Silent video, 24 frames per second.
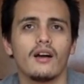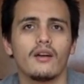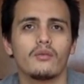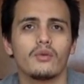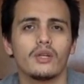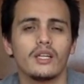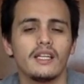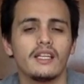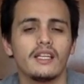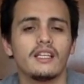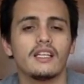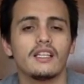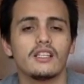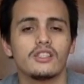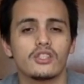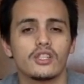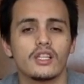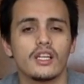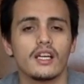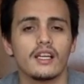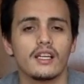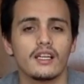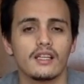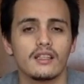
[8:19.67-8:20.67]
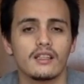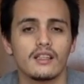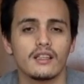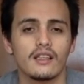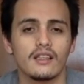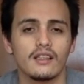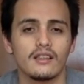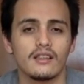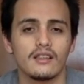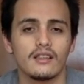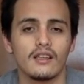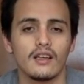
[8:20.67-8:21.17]
really initiated
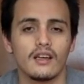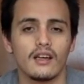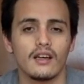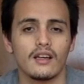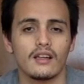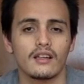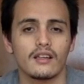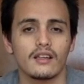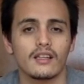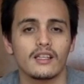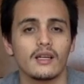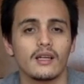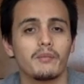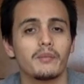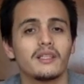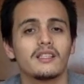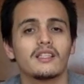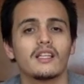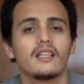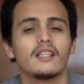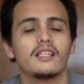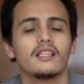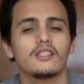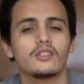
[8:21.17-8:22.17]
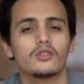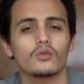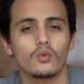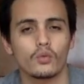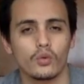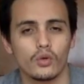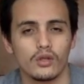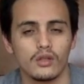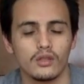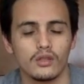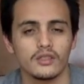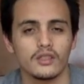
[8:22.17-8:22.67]
in that capitalist
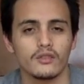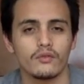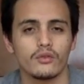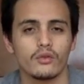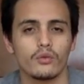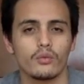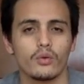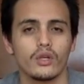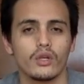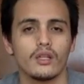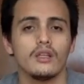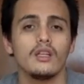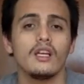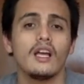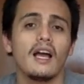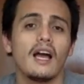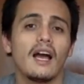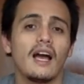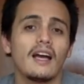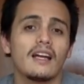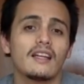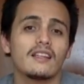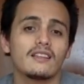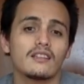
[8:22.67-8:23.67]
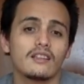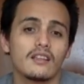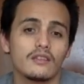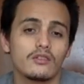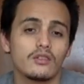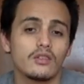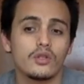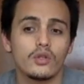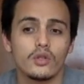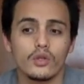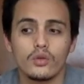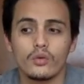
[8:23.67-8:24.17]
world, if you will. And
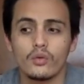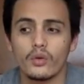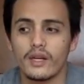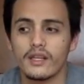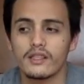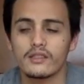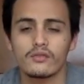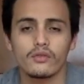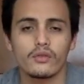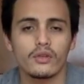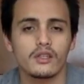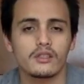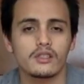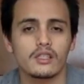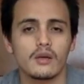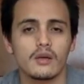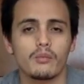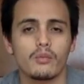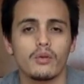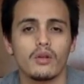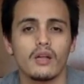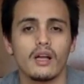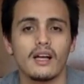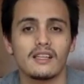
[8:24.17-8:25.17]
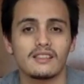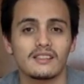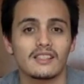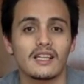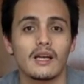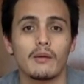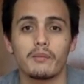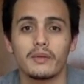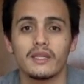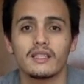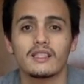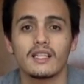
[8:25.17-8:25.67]
the US, for example, as
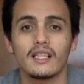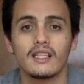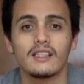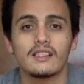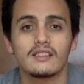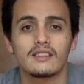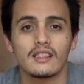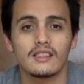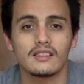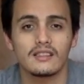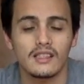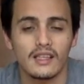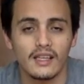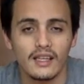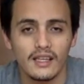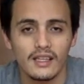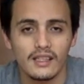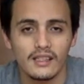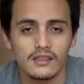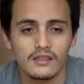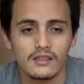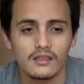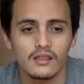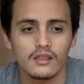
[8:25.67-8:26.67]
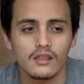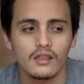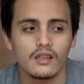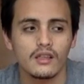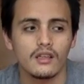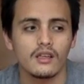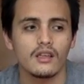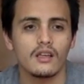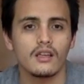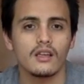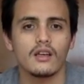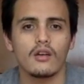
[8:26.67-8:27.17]
capitalist as it is,
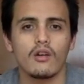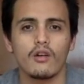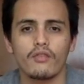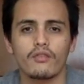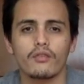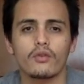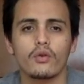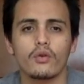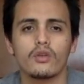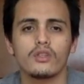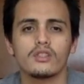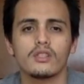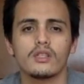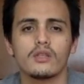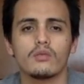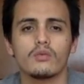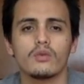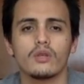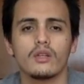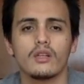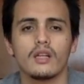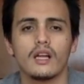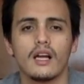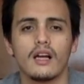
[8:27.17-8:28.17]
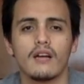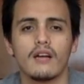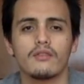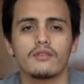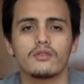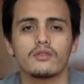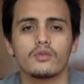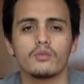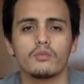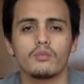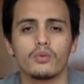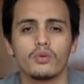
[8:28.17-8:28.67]
of course it will have
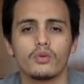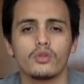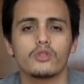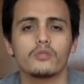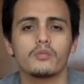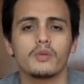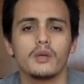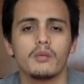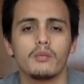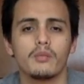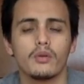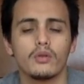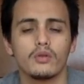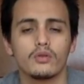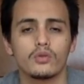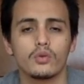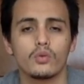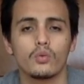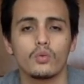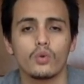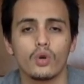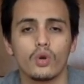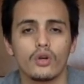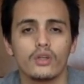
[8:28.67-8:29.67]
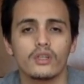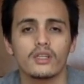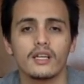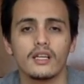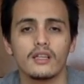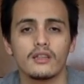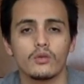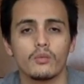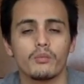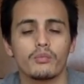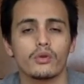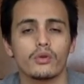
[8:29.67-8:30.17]
to push people to work
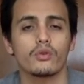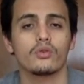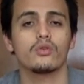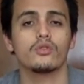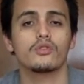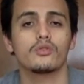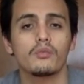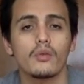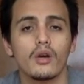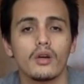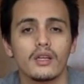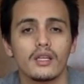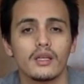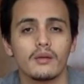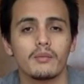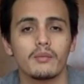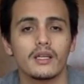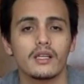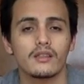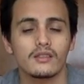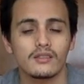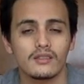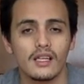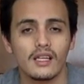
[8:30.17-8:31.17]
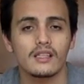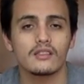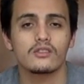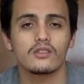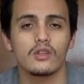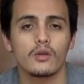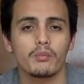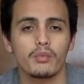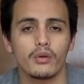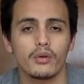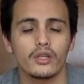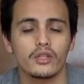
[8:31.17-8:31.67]
and to produce money, because that's
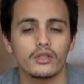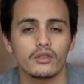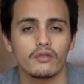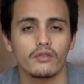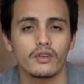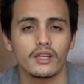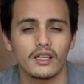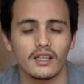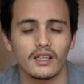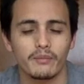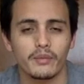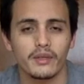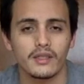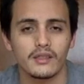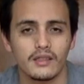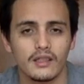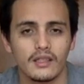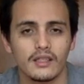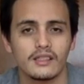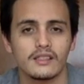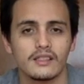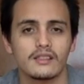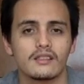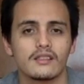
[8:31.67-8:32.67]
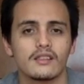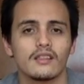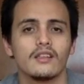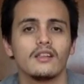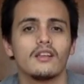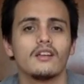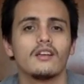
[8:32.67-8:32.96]
the point of a capitalist